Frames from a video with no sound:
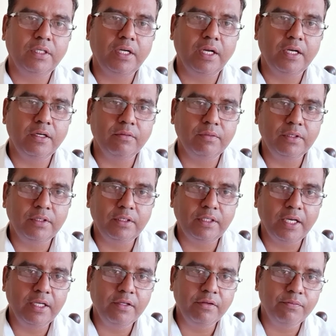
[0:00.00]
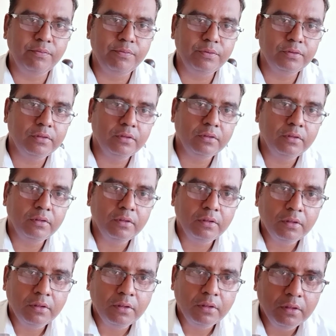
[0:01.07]
kind of a type
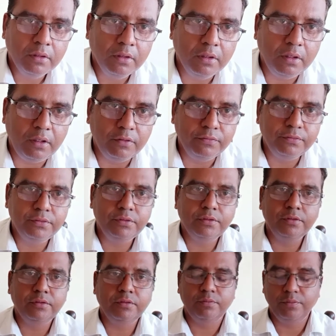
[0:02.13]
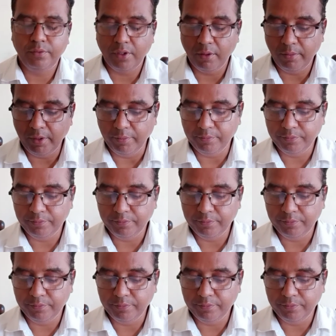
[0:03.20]
of problem.